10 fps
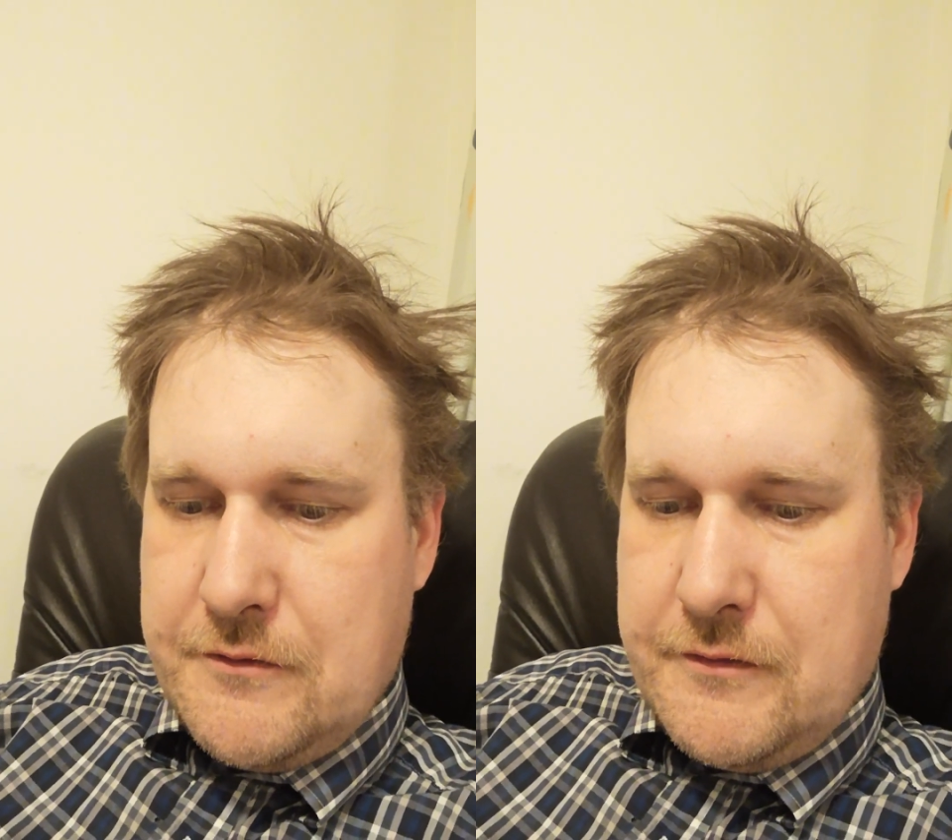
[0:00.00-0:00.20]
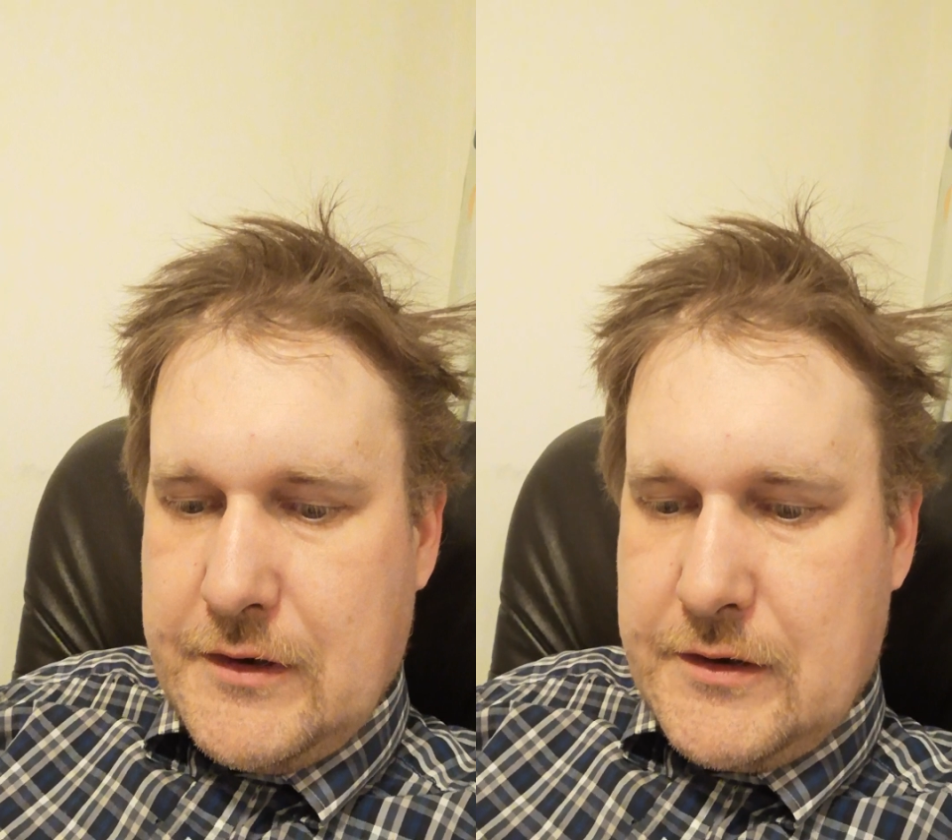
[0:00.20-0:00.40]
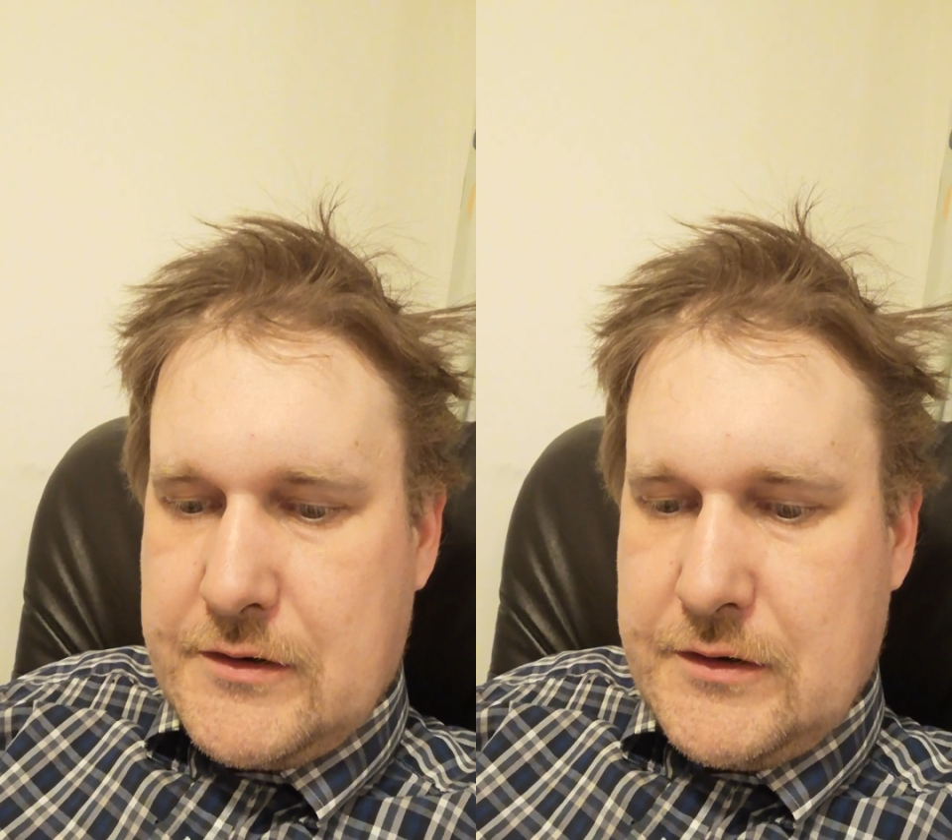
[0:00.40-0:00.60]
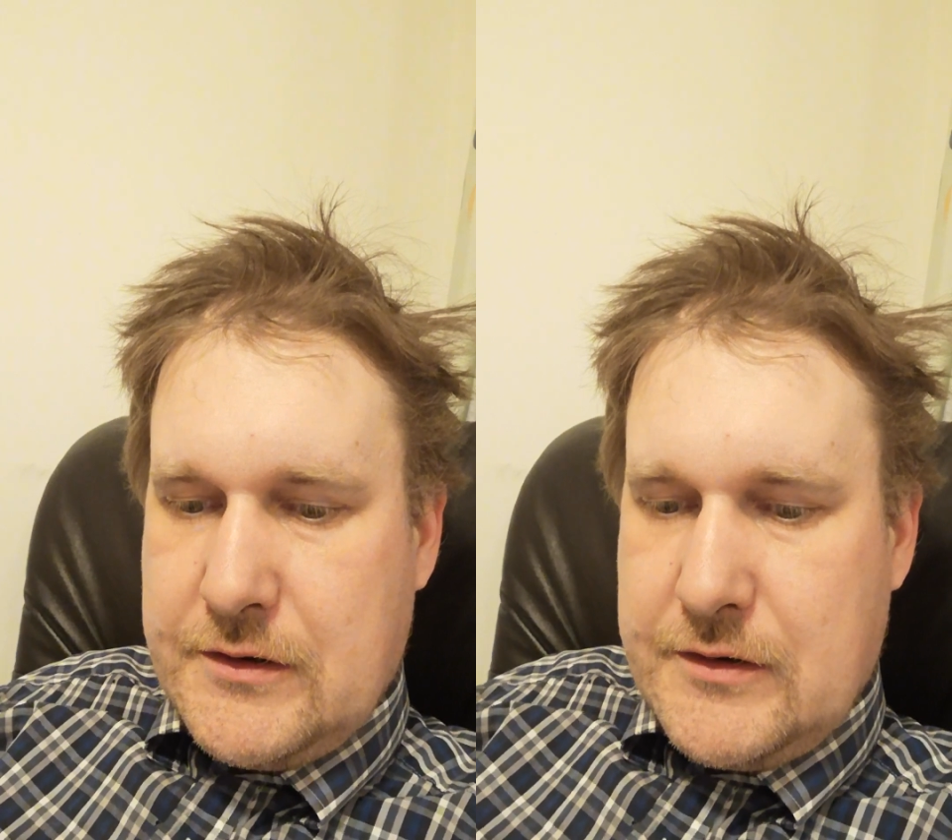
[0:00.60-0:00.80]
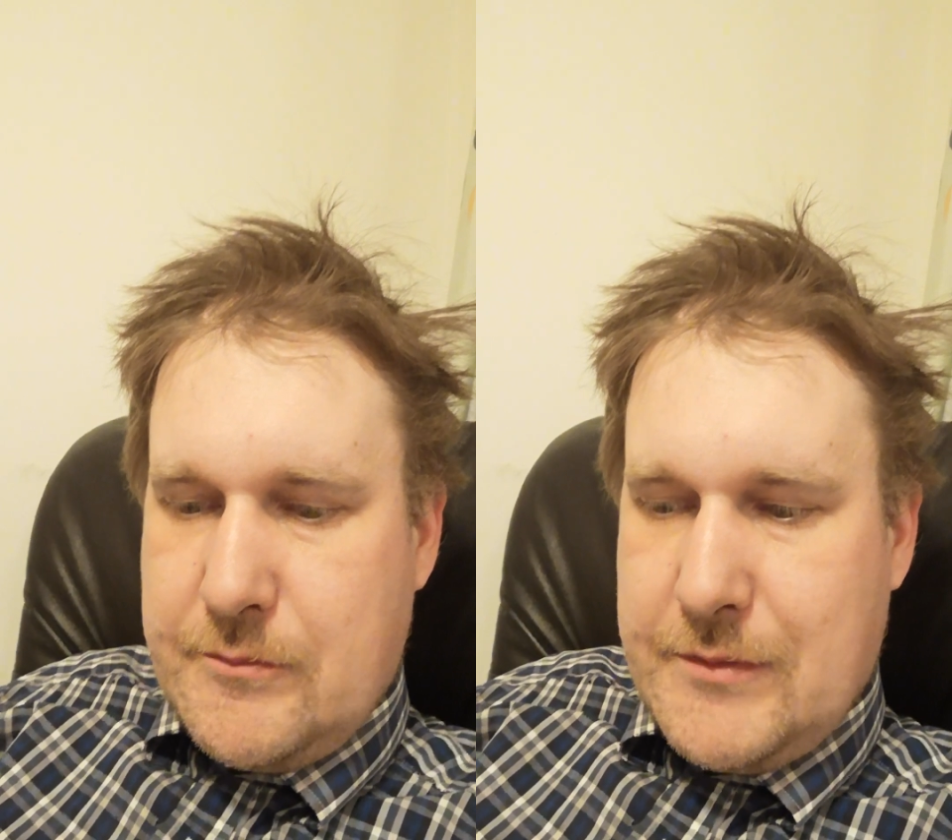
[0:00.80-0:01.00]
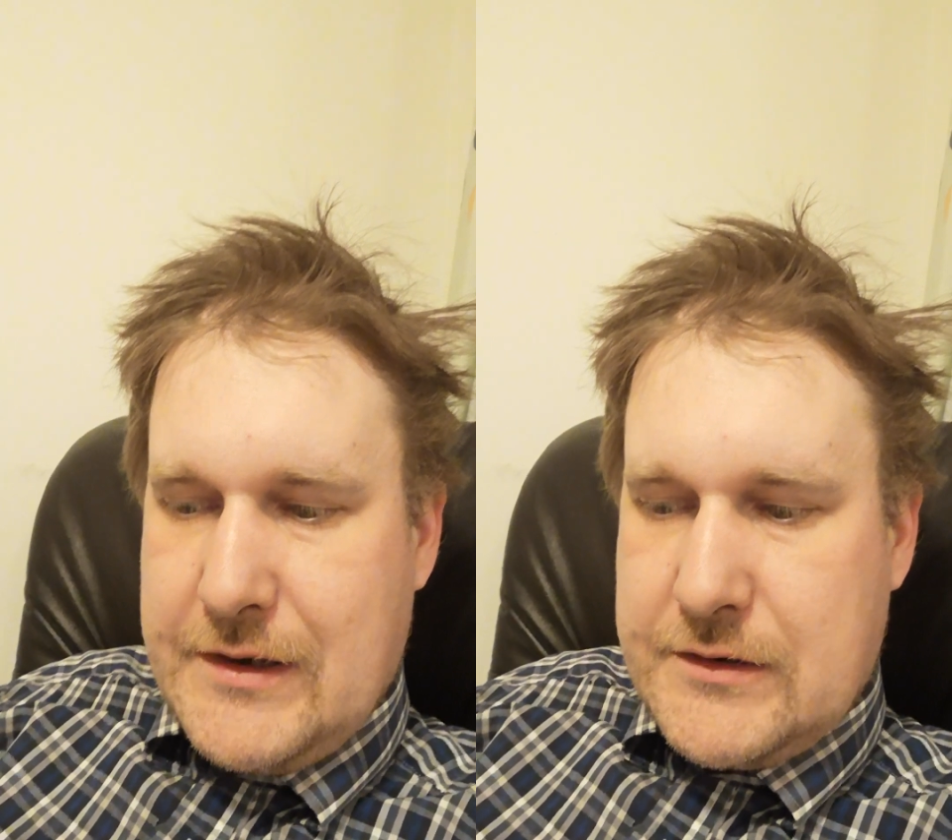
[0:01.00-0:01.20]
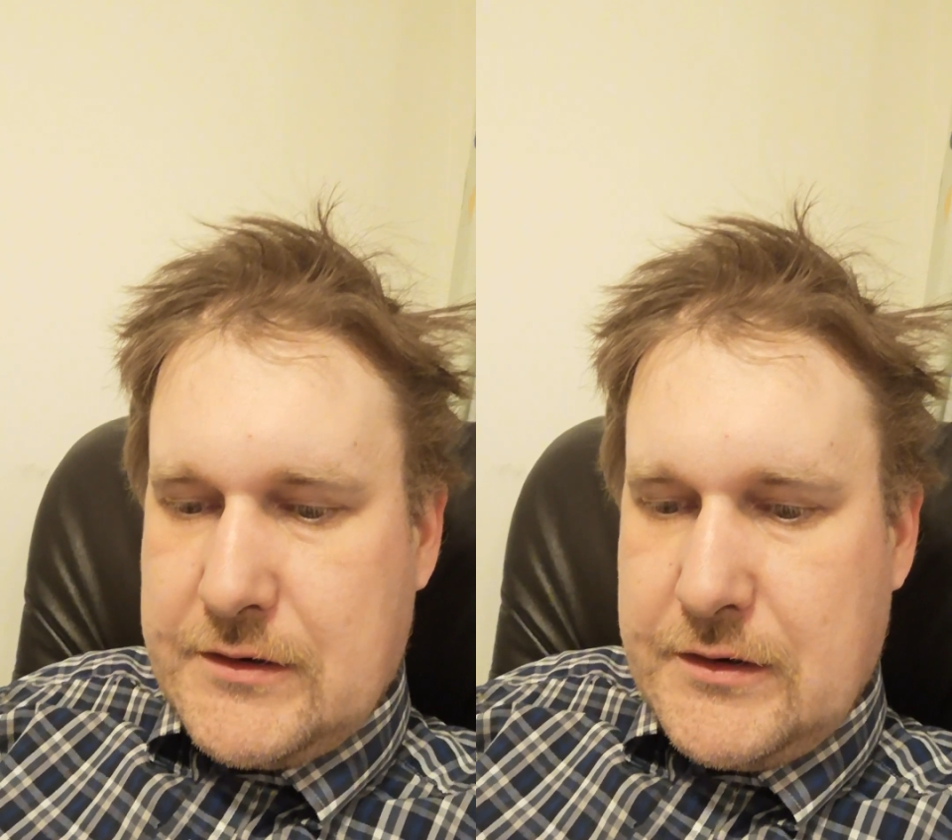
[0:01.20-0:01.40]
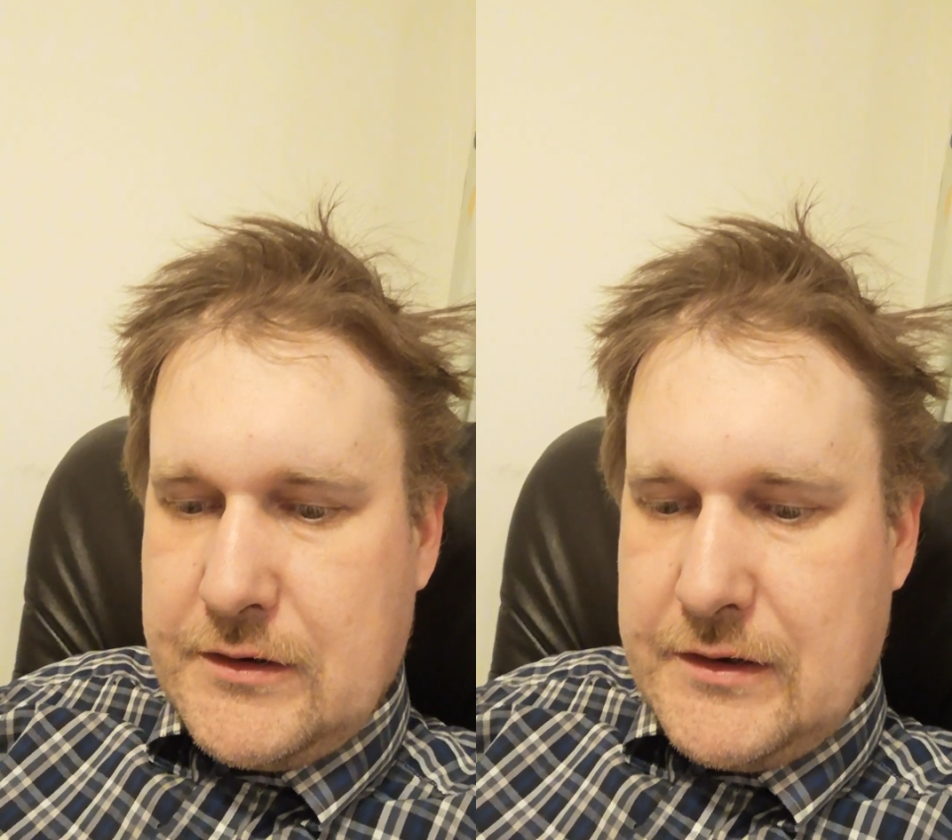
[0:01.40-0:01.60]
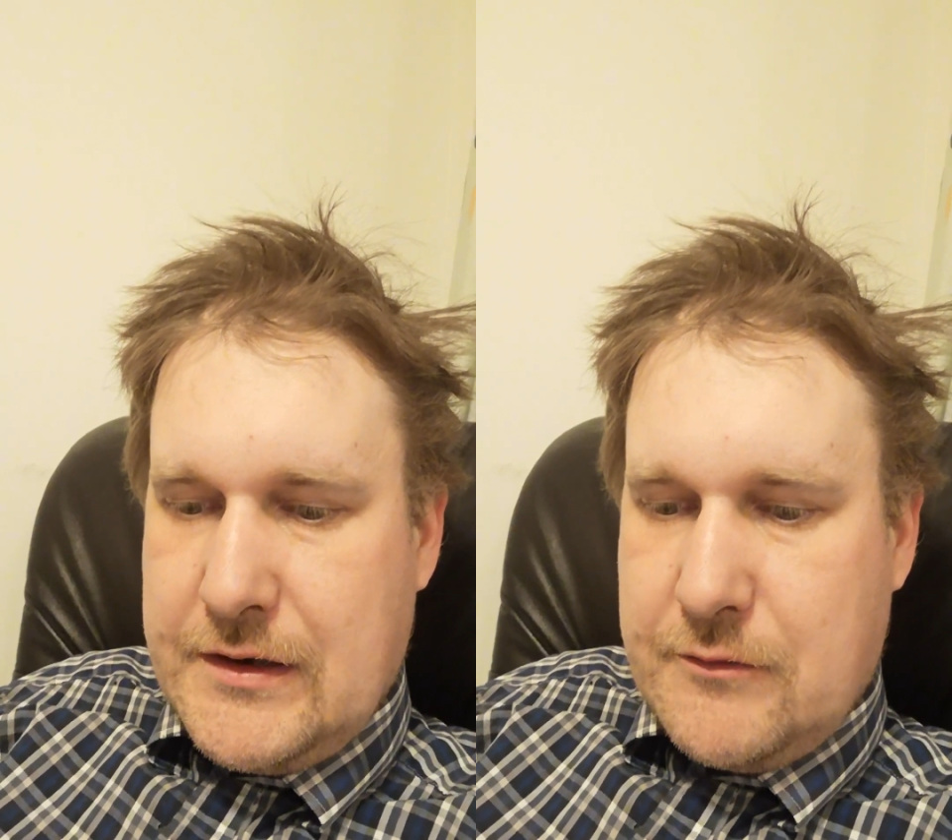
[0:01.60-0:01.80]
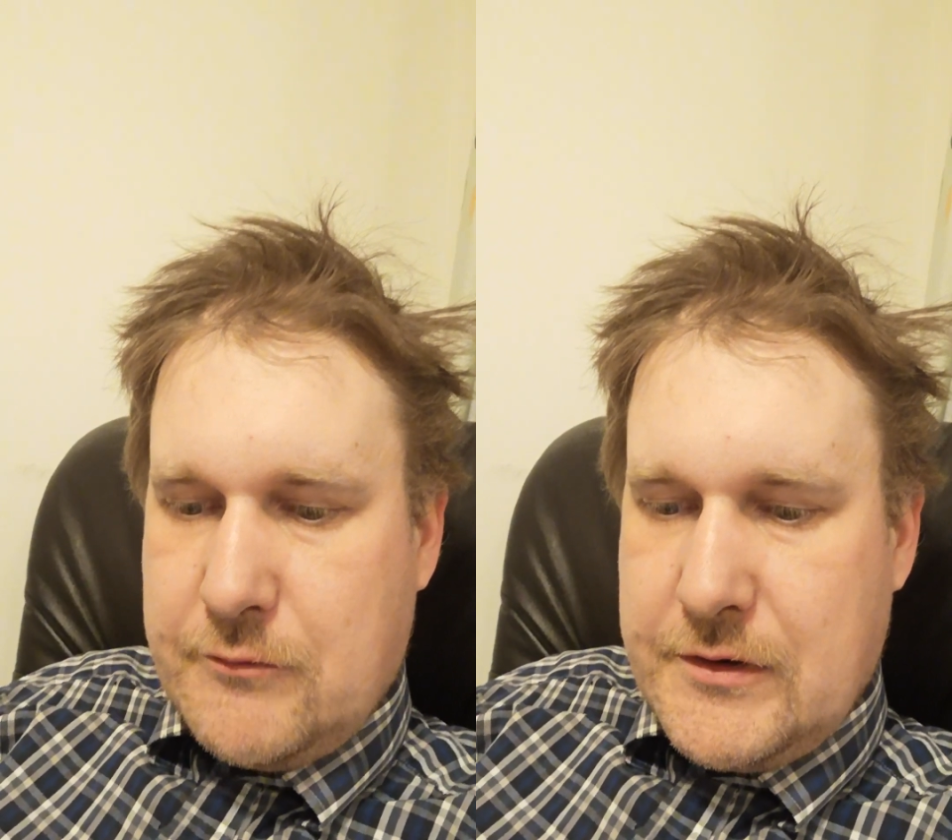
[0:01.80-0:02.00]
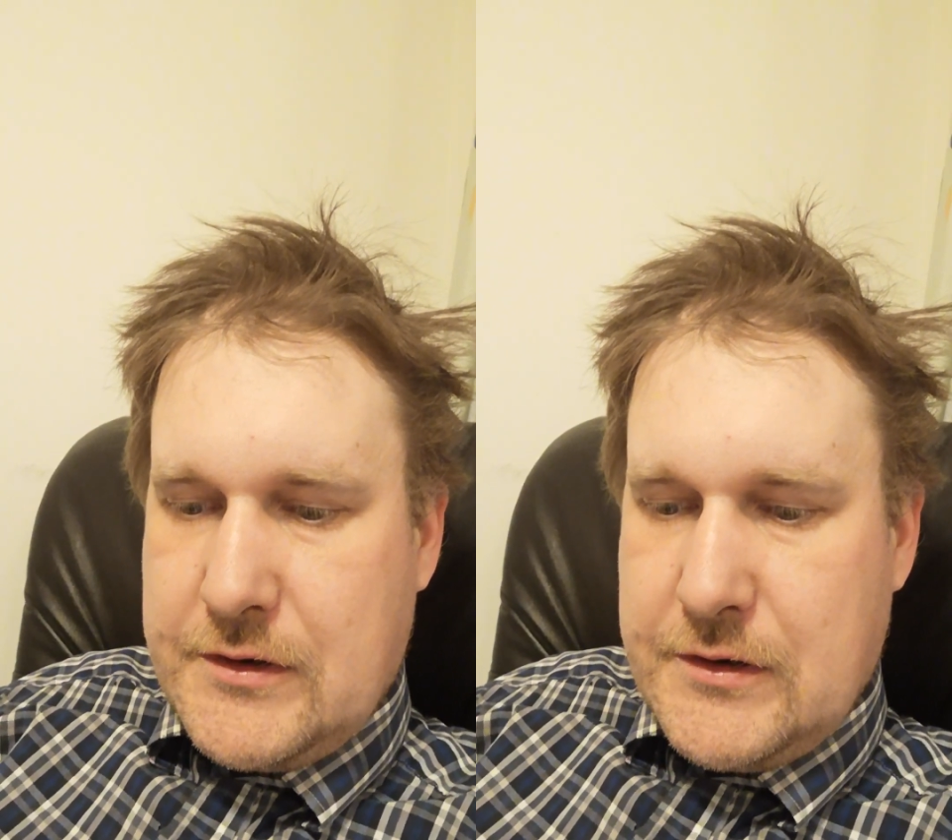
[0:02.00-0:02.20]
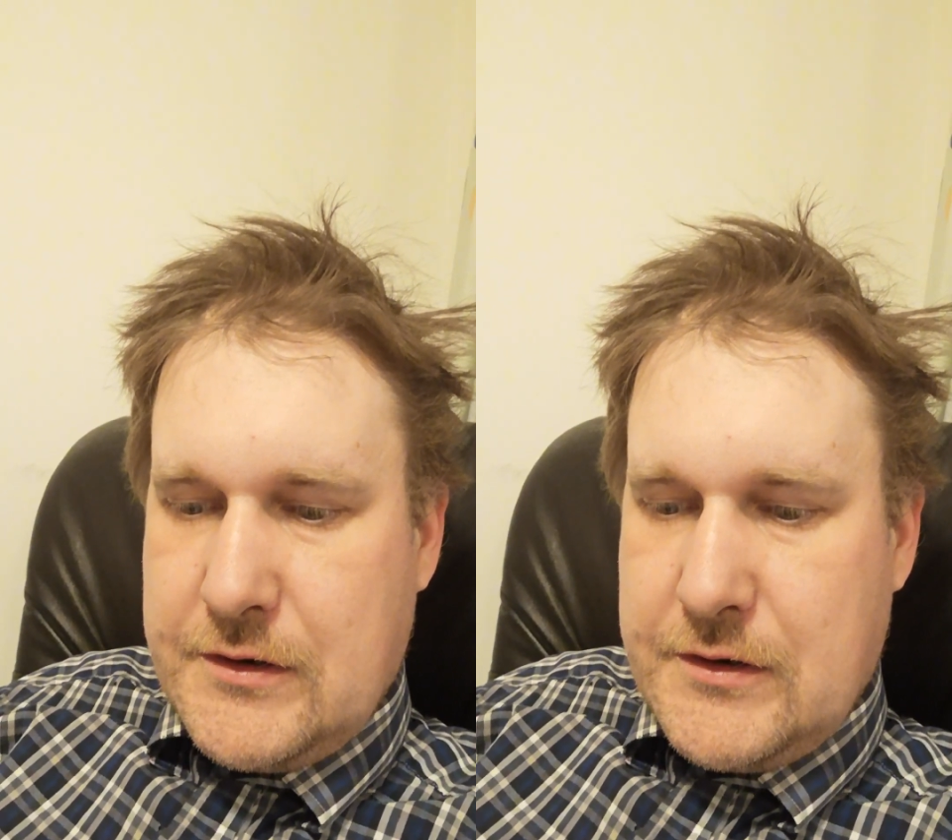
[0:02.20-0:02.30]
fetching the machine language